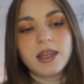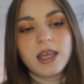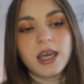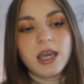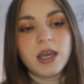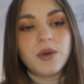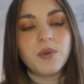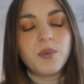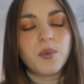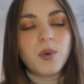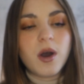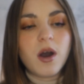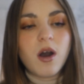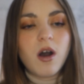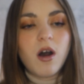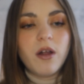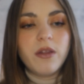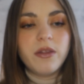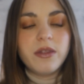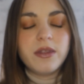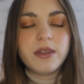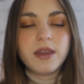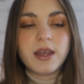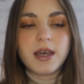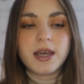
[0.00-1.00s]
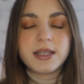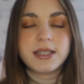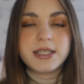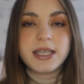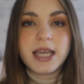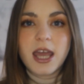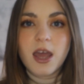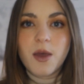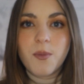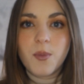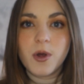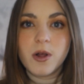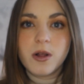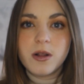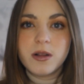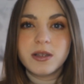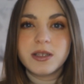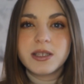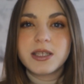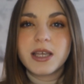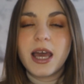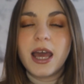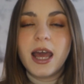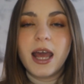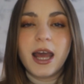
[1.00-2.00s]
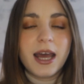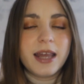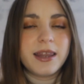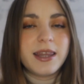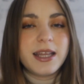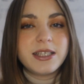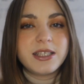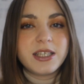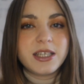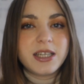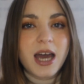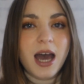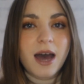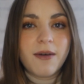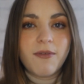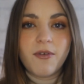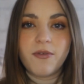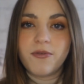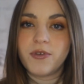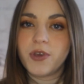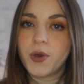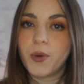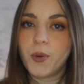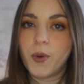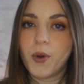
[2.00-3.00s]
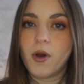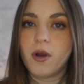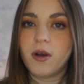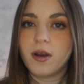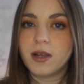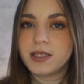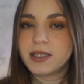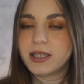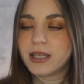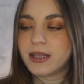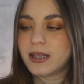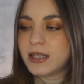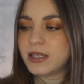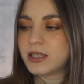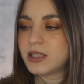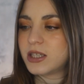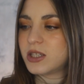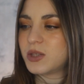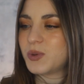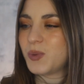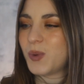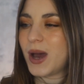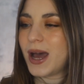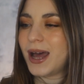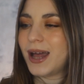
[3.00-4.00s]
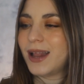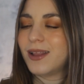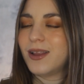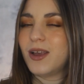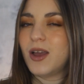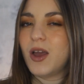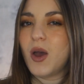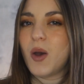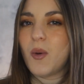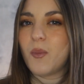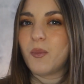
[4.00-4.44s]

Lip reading: They were on the tables and they did have a few colours in this as well,